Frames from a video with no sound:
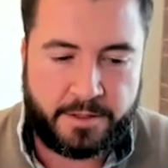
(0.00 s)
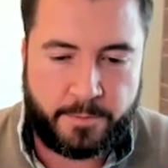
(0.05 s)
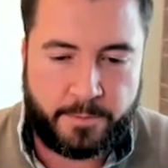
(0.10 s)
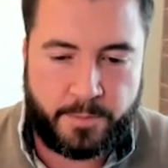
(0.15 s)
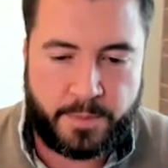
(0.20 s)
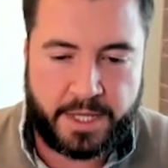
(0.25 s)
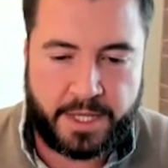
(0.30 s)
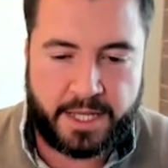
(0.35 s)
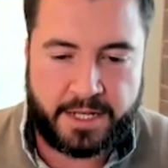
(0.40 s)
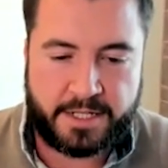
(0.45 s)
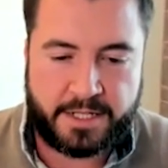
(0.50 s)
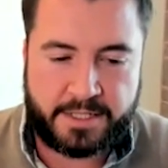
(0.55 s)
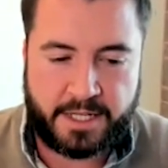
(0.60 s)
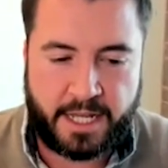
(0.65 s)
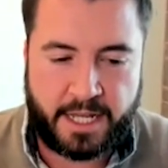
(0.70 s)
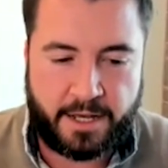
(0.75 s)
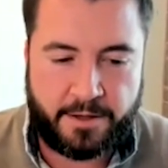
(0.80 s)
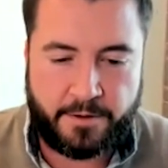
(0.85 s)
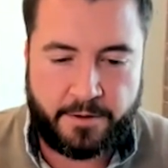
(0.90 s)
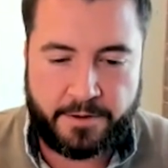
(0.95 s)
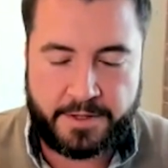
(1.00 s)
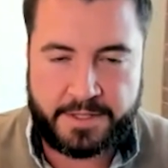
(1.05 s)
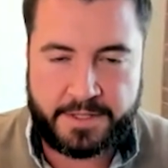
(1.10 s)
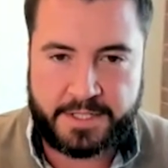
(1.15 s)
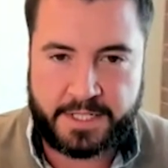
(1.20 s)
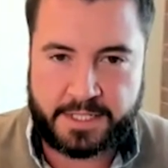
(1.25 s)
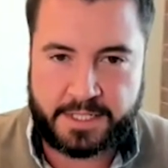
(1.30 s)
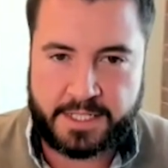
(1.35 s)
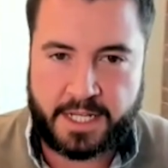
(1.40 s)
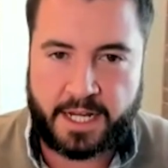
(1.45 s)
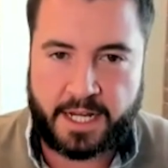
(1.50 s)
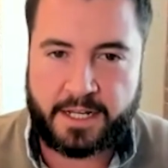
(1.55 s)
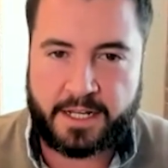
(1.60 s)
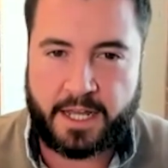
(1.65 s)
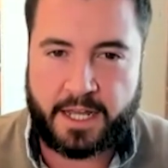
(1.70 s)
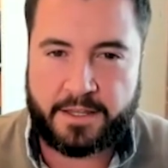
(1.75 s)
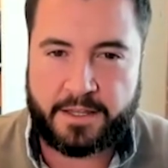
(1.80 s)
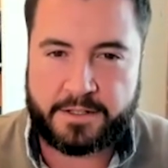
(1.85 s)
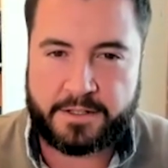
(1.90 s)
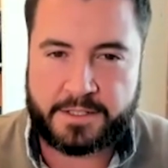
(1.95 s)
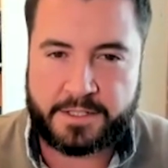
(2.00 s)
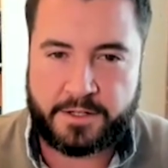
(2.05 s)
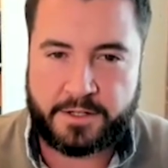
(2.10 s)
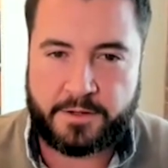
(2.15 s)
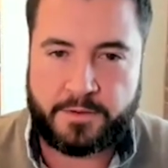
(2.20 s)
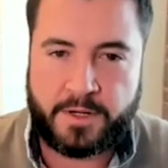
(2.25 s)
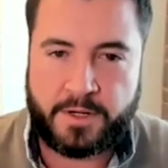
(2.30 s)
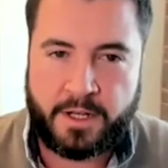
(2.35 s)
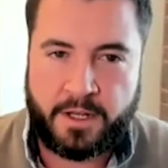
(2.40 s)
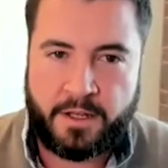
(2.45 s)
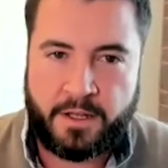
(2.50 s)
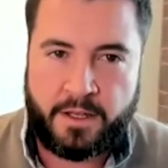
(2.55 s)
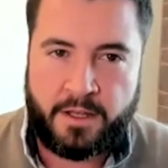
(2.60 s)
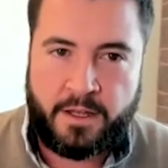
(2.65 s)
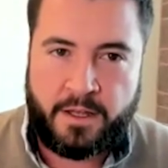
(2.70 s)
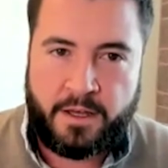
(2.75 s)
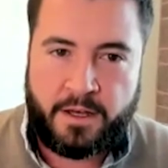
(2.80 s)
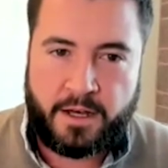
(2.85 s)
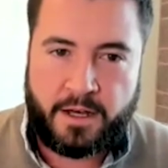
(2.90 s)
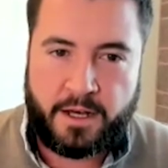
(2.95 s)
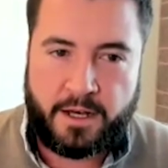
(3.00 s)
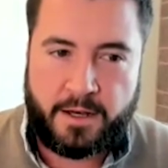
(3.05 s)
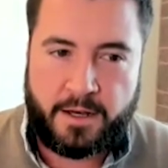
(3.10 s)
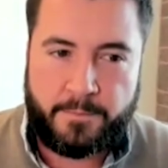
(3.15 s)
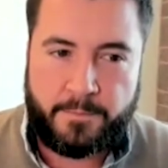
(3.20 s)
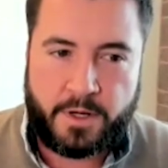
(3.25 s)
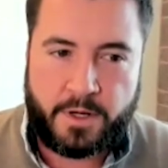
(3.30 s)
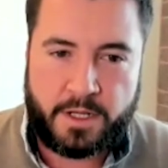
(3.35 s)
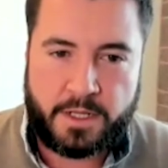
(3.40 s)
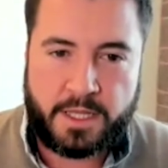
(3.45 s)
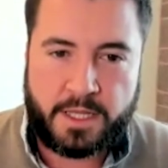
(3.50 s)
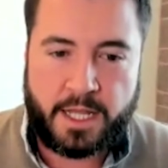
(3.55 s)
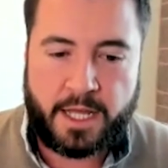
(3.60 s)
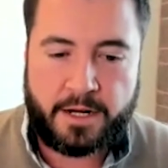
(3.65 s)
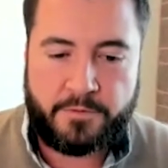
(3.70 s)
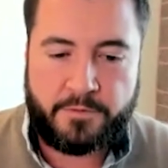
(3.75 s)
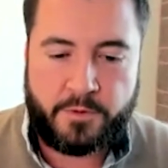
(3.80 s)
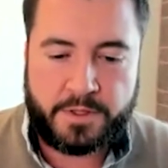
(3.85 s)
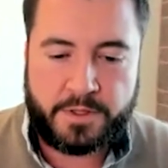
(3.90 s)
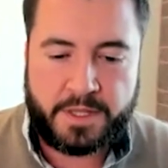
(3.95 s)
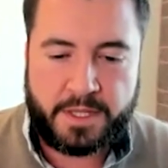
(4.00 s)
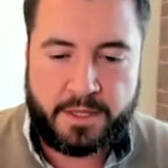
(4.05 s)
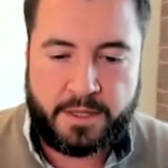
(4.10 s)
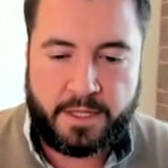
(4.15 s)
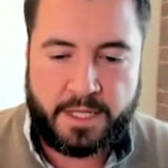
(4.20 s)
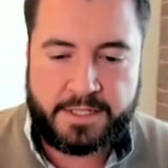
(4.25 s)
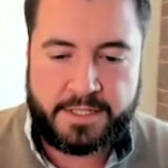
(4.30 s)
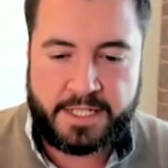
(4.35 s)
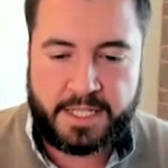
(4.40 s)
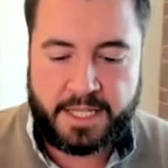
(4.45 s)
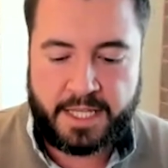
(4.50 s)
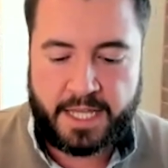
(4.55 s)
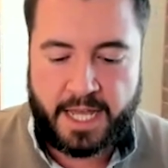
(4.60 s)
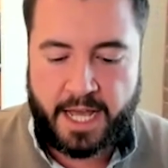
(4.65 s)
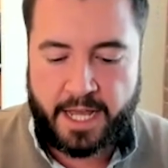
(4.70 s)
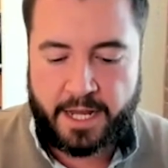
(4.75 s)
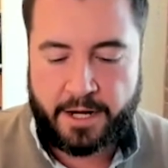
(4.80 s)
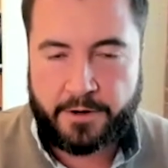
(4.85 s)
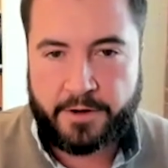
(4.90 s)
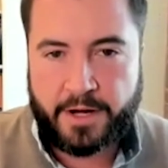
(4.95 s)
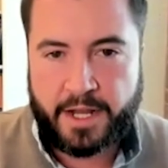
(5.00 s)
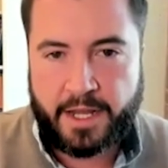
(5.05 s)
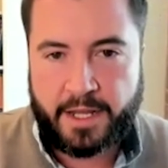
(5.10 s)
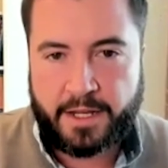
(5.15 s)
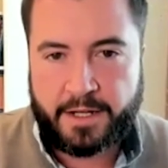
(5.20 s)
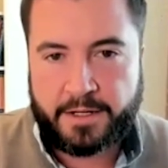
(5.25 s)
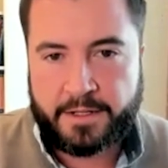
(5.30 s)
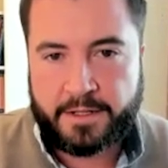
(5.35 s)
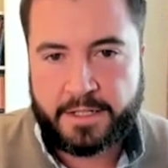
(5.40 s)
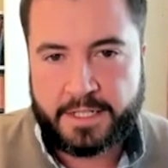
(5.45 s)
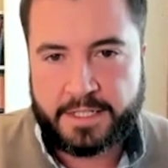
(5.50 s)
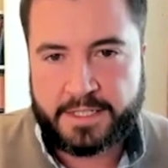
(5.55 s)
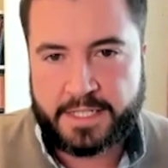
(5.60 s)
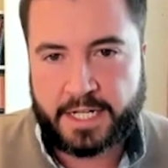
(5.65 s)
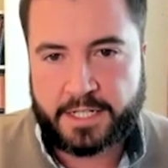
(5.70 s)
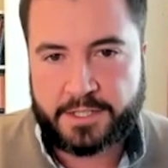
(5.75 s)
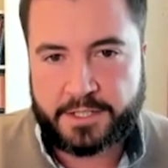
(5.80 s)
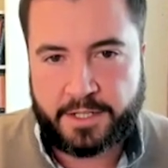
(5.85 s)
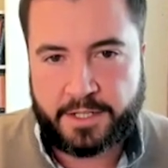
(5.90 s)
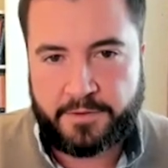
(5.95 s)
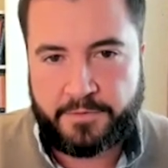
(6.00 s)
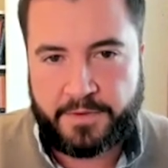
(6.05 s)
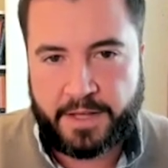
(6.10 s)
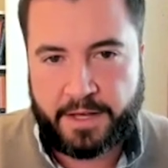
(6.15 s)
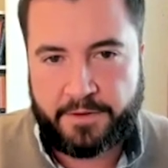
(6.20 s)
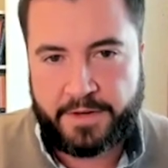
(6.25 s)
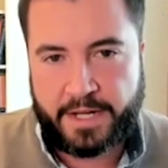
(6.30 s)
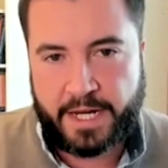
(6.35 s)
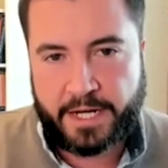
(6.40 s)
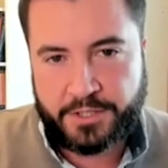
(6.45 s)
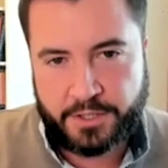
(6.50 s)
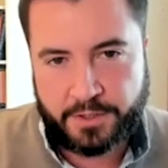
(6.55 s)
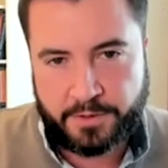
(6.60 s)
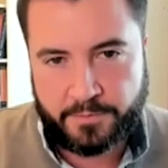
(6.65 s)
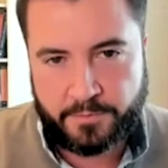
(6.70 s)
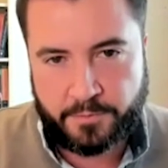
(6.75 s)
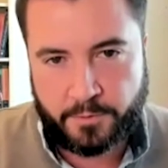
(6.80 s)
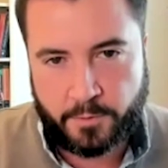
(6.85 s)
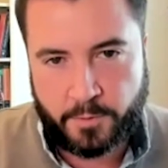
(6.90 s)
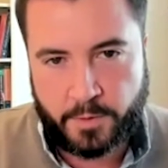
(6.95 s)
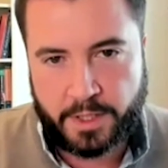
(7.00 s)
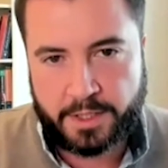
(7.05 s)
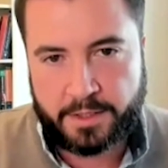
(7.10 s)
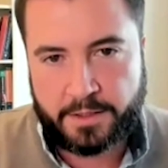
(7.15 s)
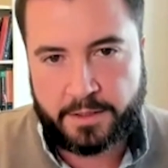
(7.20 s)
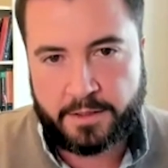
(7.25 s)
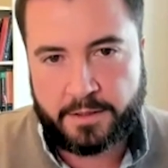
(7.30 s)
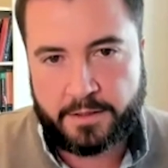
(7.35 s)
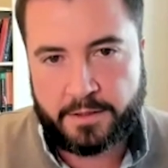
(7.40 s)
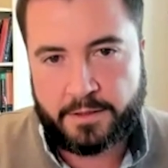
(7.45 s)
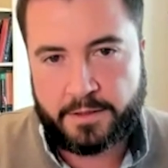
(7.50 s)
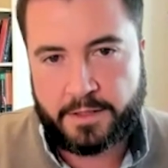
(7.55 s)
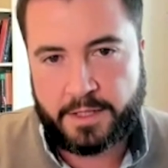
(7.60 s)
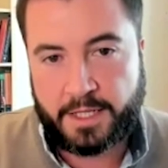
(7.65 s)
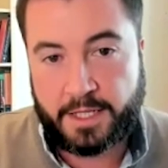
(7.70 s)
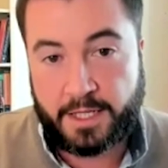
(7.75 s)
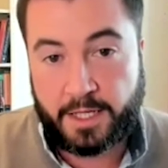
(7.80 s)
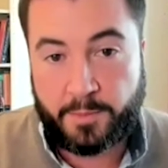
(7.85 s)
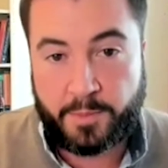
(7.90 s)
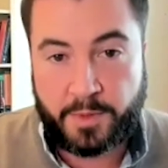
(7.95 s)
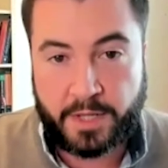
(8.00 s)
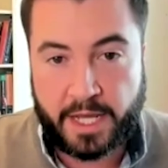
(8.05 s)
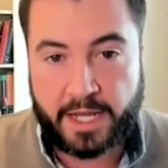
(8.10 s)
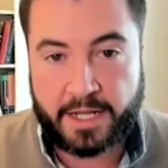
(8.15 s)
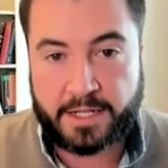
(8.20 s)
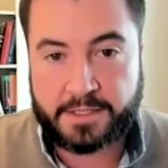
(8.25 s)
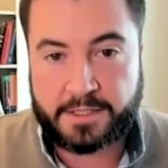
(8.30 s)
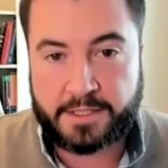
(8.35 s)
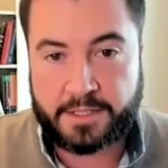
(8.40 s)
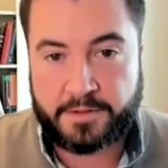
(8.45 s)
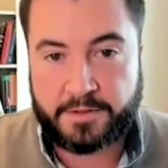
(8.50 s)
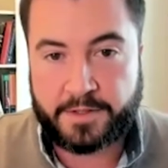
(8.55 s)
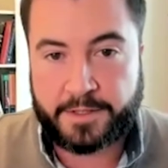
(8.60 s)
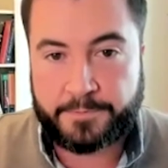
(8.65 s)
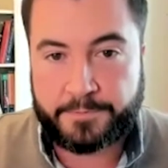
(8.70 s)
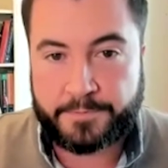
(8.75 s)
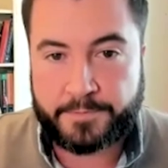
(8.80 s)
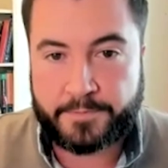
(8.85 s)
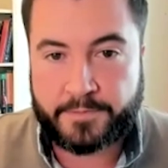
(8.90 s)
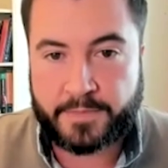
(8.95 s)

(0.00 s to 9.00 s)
you begin to see how all these things tie together. So um, a lot of what is in the I R A is actually a foundation for what the E P A is doing.